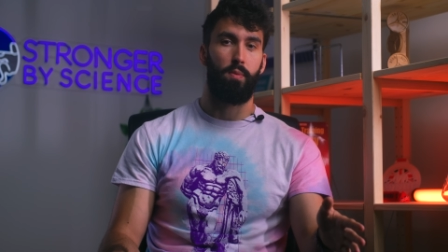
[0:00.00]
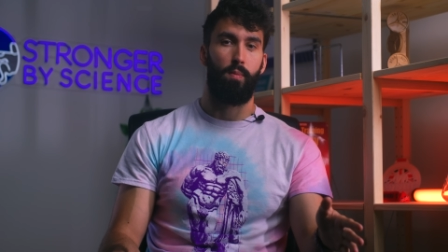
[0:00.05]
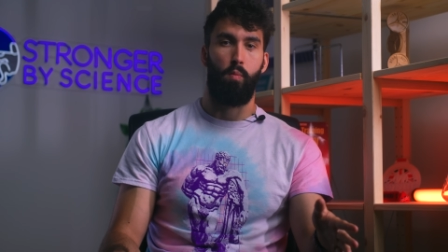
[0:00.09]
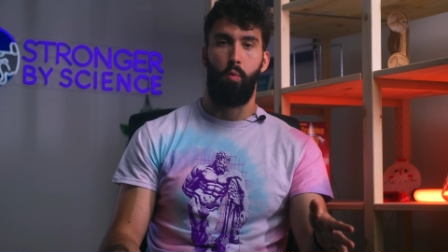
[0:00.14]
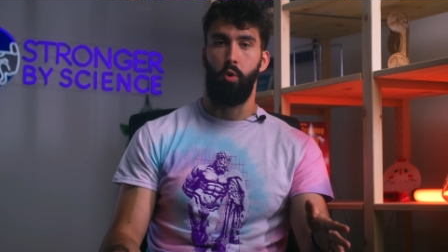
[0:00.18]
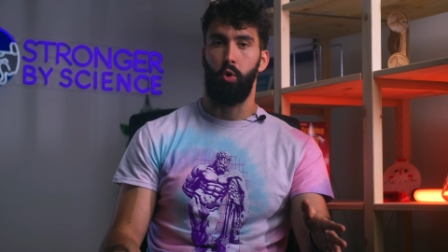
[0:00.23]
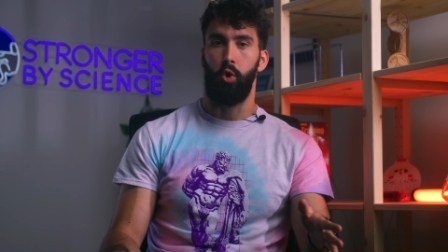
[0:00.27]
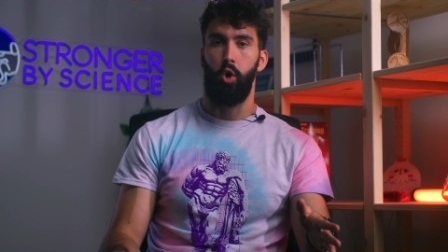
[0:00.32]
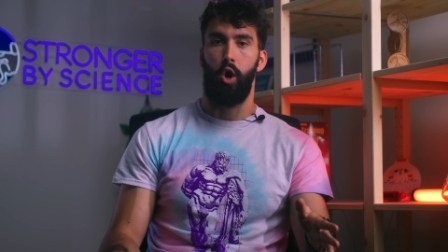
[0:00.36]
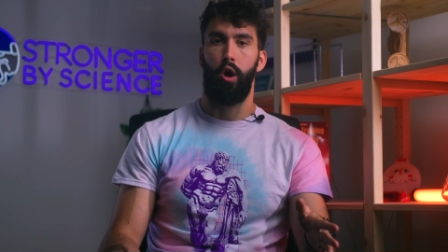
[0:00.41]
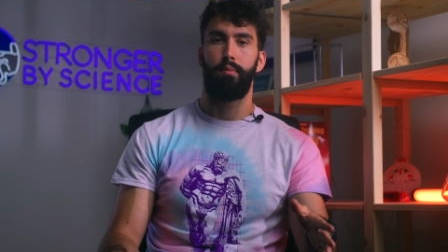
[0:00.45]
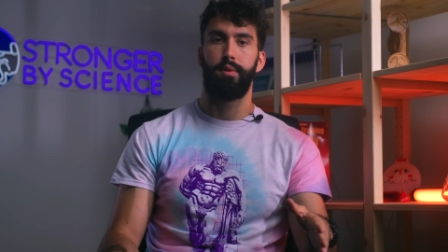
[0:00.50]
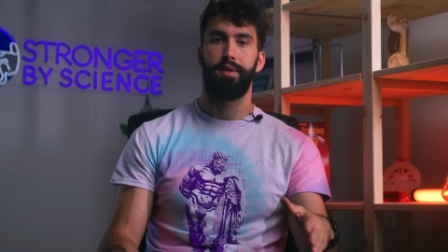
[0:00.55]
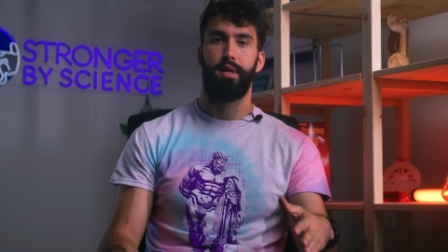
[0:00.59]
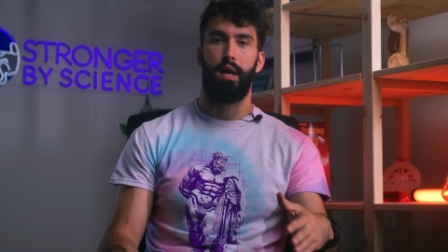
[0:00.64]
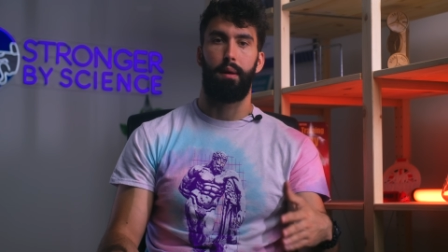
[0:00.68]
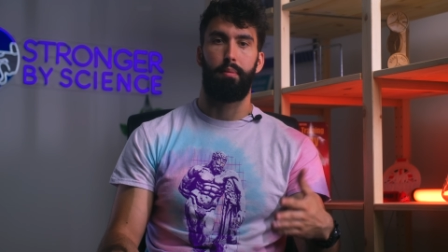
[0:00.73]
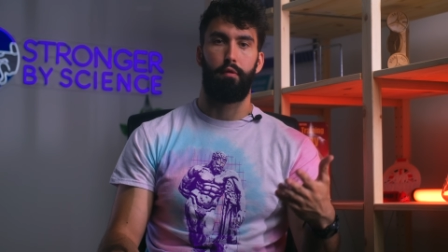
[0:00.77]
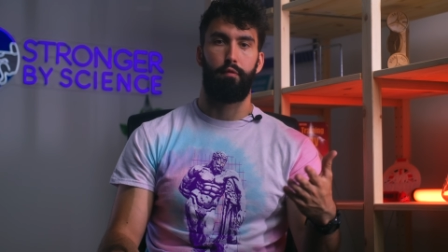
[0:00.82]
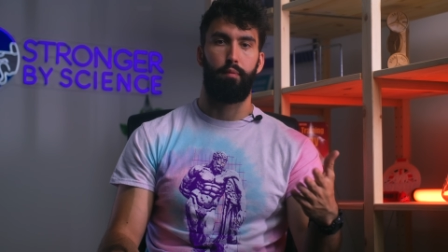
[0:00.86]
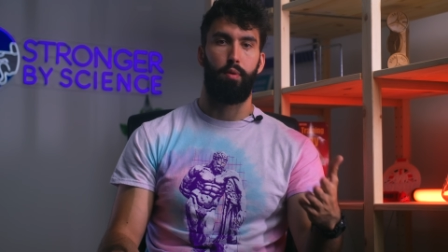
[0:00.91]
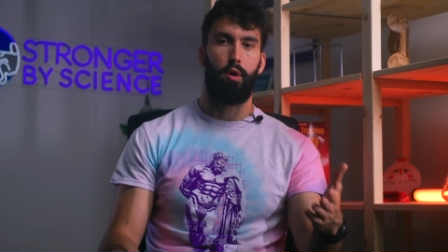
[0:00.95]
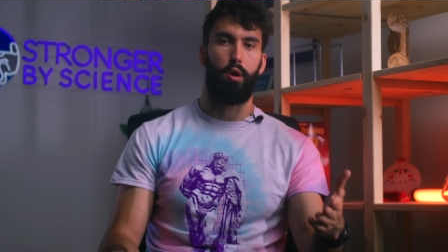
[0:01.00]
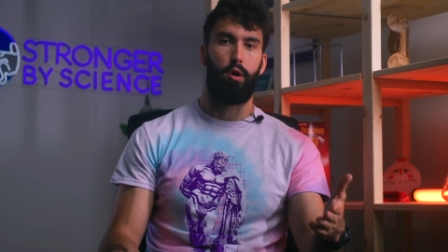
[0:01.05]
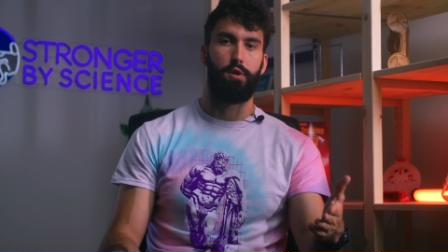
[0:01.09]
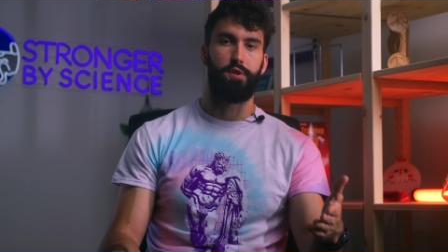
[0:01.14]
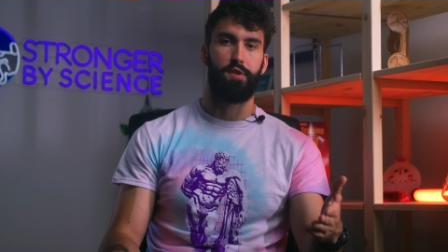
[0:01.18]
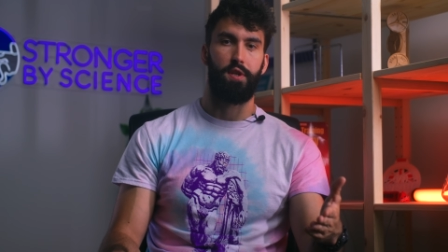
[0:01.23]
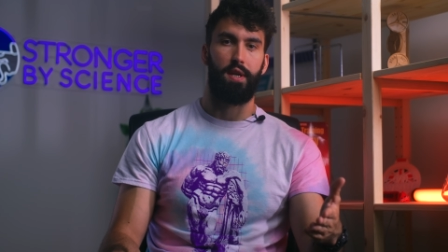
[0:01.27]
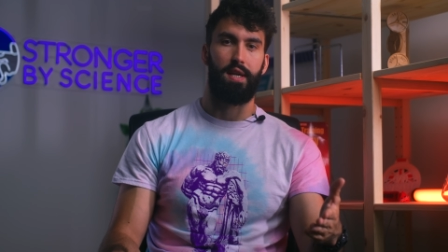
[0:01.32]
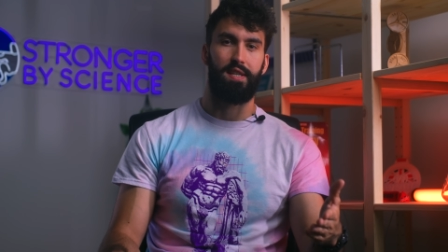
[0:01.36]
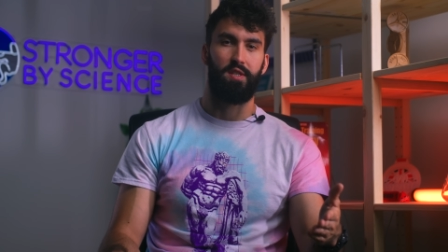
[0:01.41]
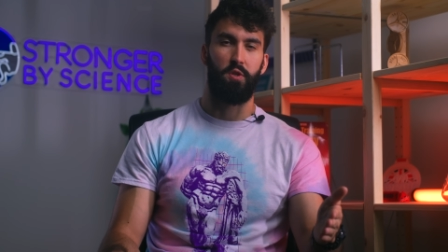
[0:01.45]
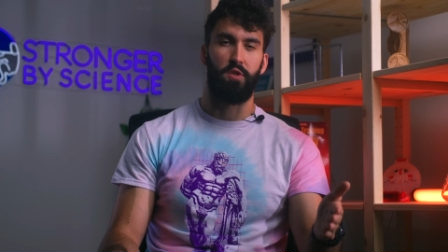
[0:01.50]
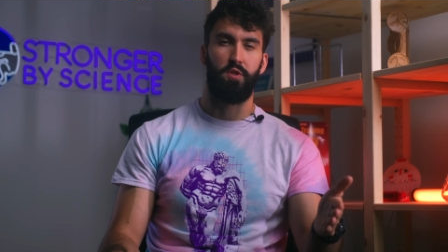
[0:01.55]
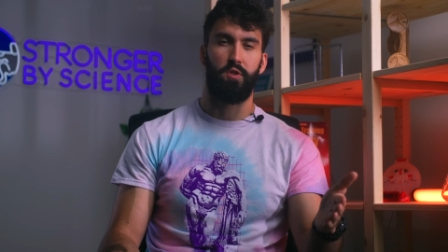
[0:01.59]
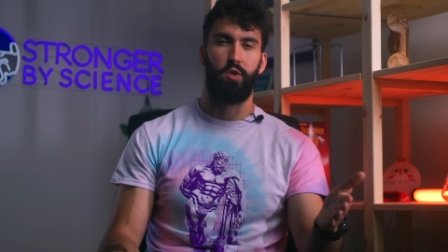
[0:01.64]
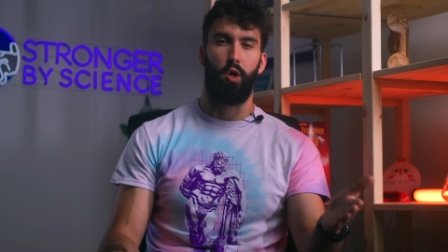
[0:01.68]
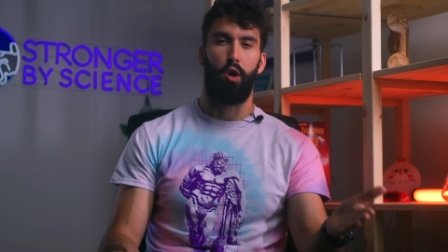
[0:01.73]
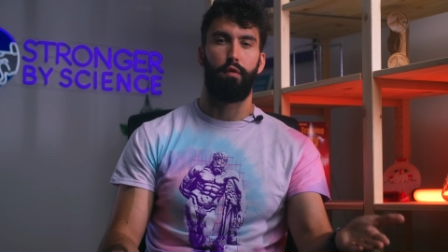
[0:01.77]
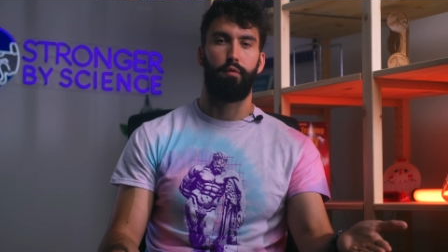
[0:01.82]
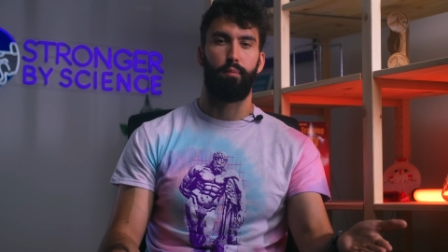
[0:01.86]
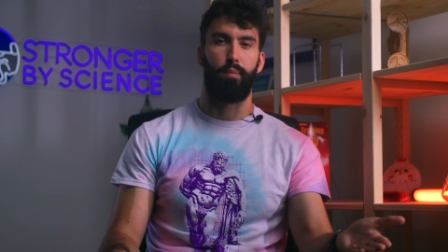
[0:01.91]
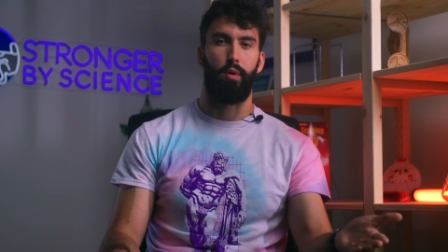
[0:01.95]
more common type of pause is the
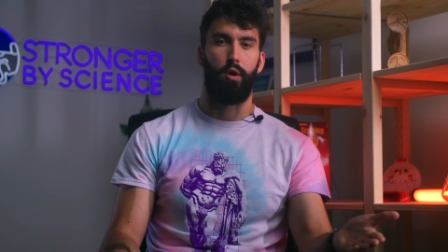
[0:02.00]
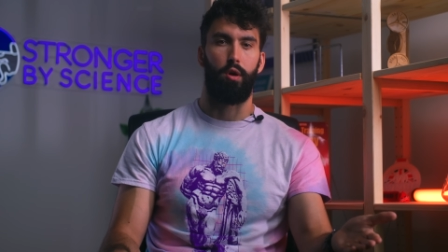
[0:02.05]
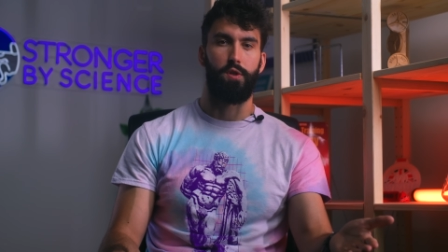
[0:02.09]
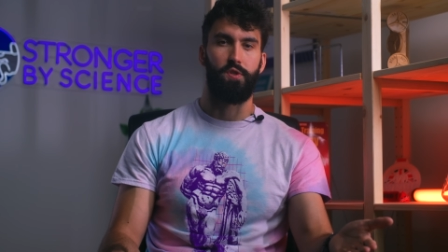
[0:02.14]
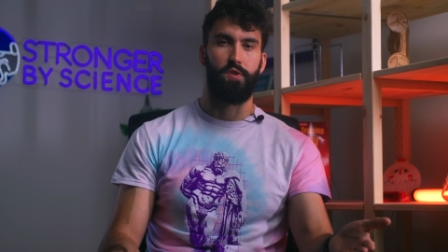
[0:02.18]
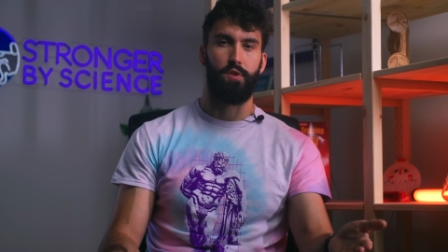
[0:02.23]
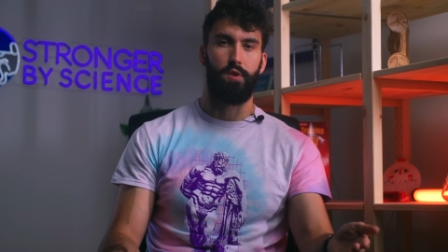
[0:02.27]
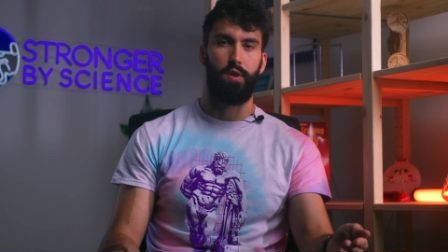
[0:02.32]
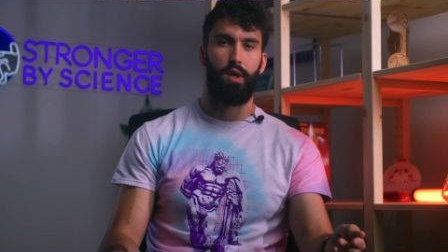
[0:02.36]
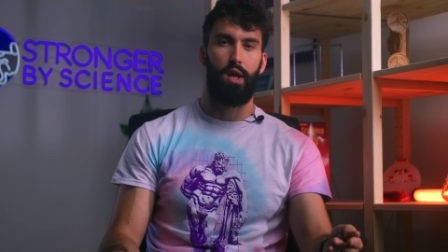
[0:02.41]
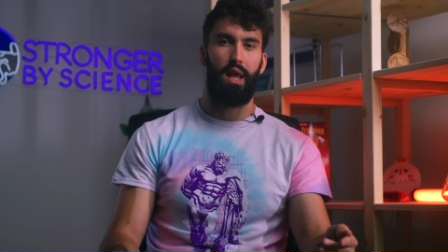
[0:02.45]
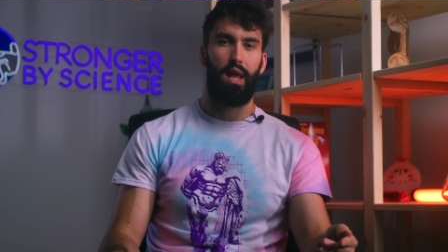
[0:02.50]
soft pause.